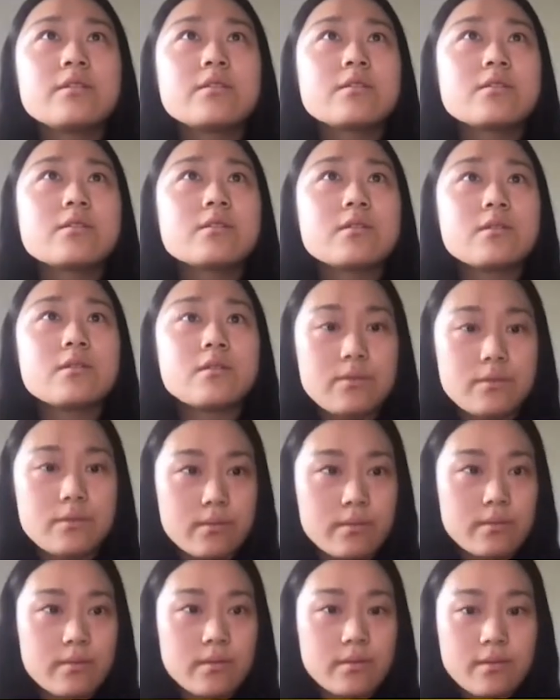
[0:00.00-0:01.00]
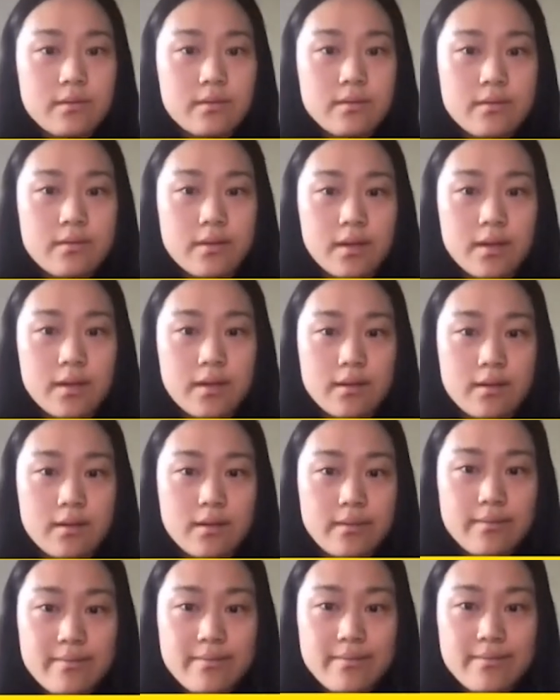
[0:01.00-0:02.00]
So
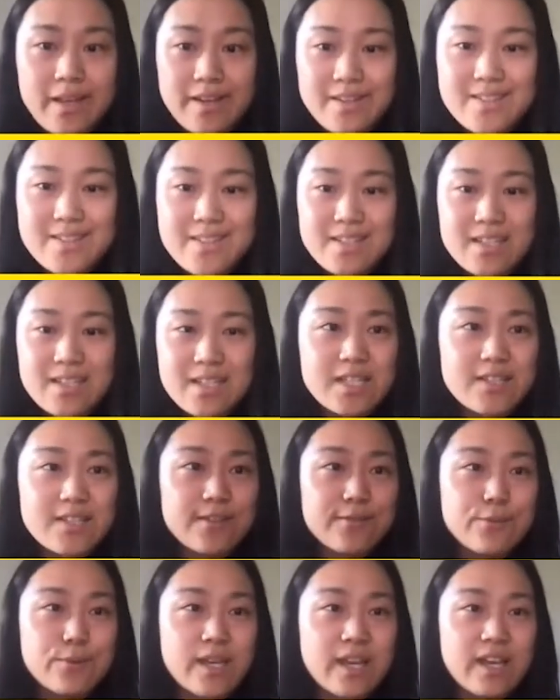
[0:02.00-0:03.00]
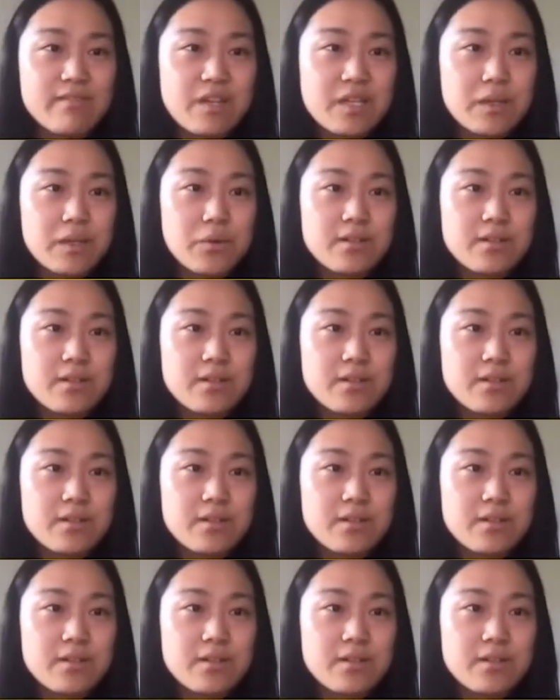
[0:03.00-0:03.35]
yeah, let's see if we have any